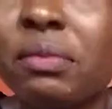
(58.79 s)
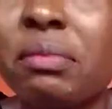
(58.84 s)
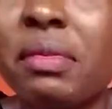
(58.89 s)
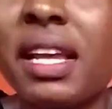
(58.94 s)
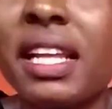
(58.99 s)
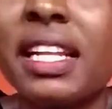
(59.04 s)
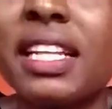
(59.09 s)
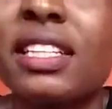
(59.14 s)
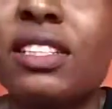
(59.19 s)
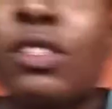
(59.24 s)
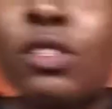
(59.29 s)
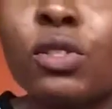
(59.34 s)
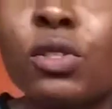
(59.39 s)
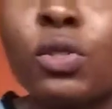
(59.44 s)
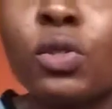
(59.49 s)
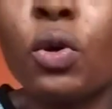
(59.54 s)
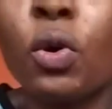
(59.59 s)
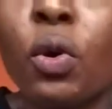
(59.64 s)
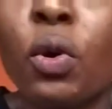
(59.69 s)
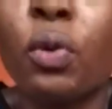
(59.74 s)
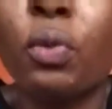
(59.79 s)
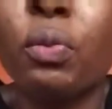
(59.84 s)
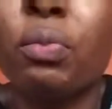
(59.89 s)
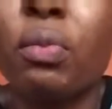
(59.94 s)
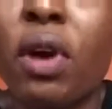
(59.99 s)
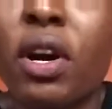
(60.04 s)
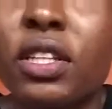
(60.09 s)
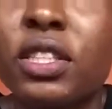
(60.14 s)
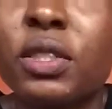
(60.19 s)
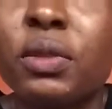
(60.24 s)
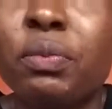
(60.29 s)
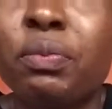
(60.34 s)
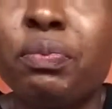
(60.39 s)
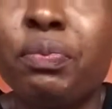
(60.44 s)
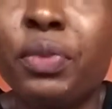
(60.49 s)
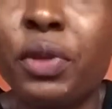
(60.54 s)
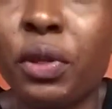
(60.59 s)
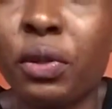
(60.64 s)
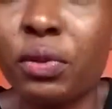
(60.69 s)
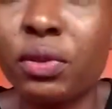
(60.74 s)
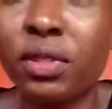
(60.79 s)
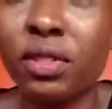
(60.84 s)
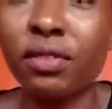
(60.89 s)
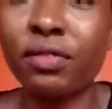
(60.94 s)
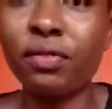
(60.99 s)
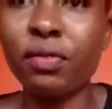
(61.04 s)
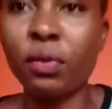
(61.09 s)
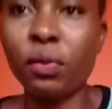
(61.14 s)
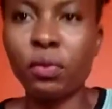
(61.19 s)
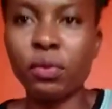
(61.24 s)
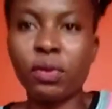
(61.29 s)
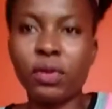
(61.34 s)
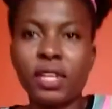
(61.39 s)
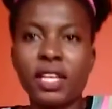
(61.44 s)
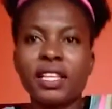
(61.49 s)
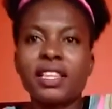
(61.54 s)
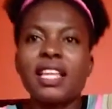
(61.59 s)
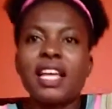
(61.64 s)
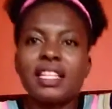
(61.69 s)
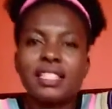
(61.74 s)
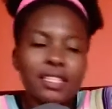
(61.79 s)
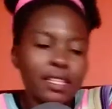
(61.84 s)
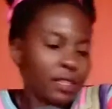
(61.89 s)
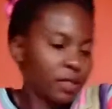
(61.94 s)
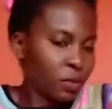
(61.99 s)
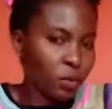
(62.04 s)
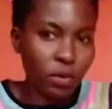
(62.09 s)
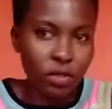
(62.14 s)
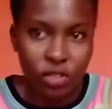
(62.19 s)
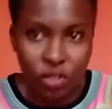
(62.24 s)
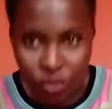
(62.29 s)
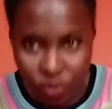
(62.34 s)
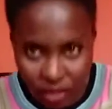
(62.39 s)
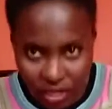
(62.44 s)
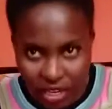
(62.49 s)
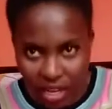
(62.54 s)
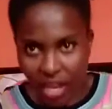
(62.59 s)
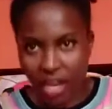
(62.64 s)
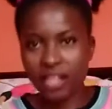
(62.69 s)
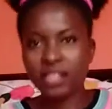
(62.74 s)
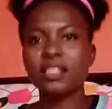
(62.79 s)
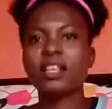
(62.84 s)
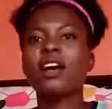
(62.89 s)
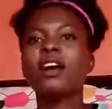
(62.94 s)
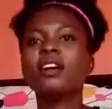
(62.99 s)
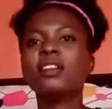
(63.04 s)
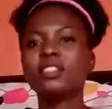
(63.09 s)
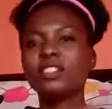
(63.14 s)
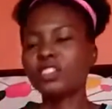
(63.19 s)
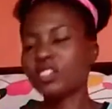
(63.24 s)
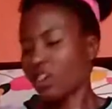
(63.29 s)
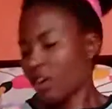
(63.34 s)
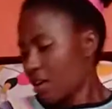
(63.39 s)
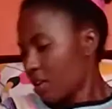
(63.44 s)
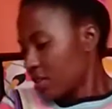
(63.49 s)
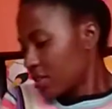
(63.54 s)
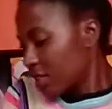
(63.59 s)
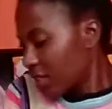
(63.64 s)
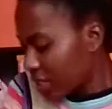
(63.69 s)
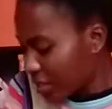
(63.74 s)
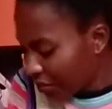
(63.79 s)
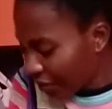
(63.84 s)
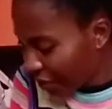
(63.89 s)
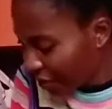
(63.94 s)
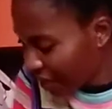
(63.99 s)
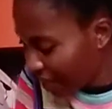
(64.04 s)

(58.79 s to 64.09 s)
made it so much beautiful. Okay, that is what string art does. It's very